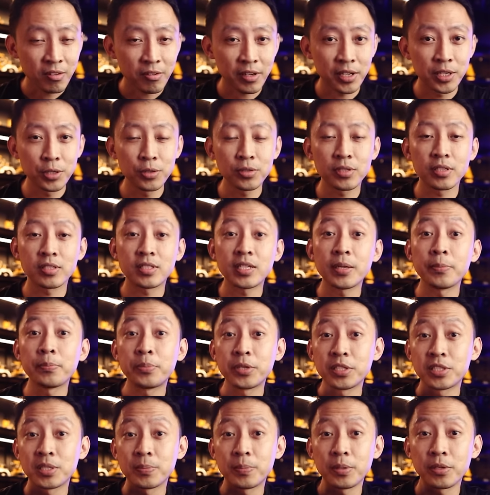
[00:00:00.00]
Right, use the same
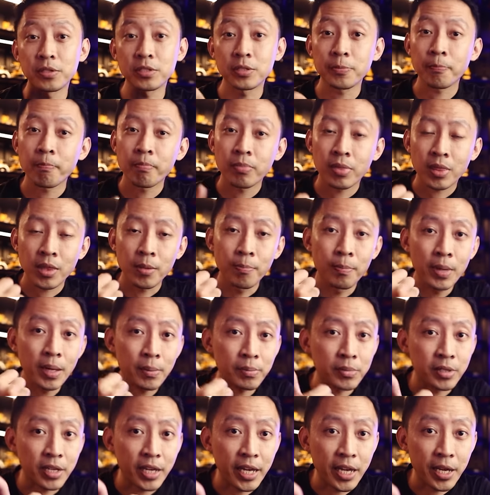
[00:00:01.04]
principles.
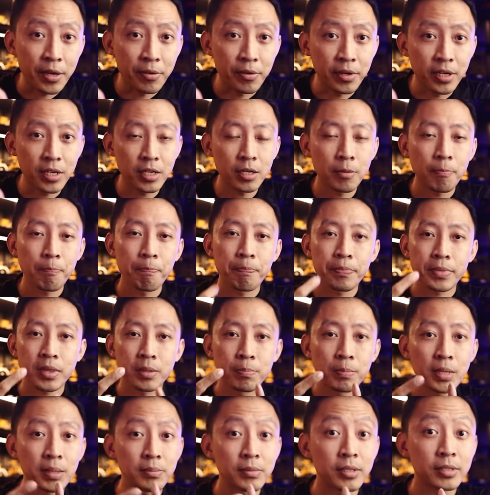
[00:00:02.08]
Map the area,
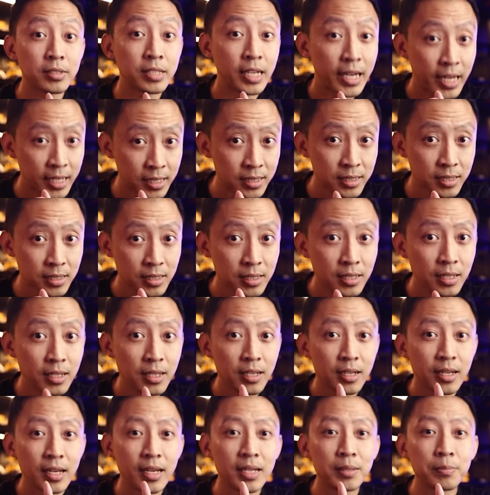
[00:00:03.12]
map the task,
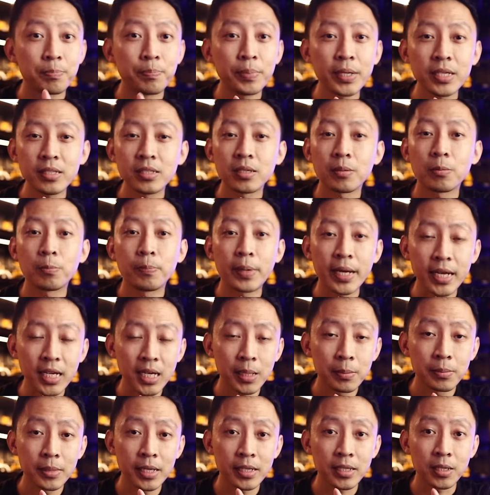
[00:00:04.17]
and pick the
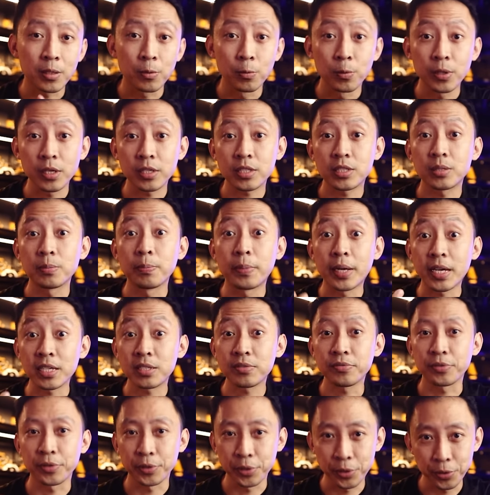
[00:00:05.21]
backup light that works
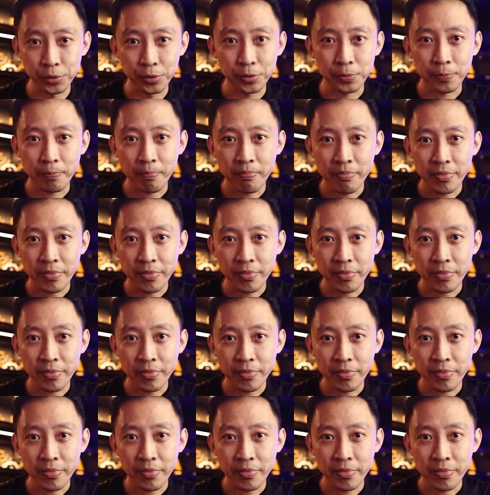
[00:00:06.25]
best for you.